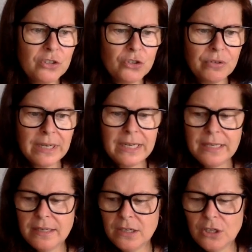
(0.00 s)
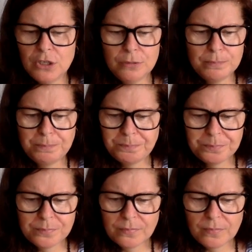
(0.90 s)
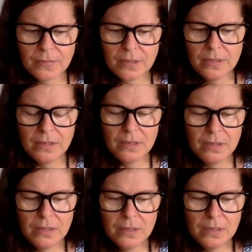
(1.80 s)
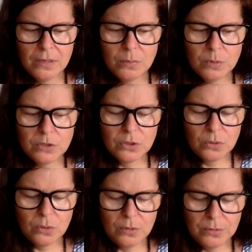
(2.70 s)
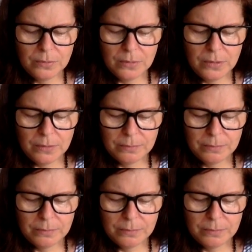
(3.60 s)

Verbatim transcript: brain injury, what's it called,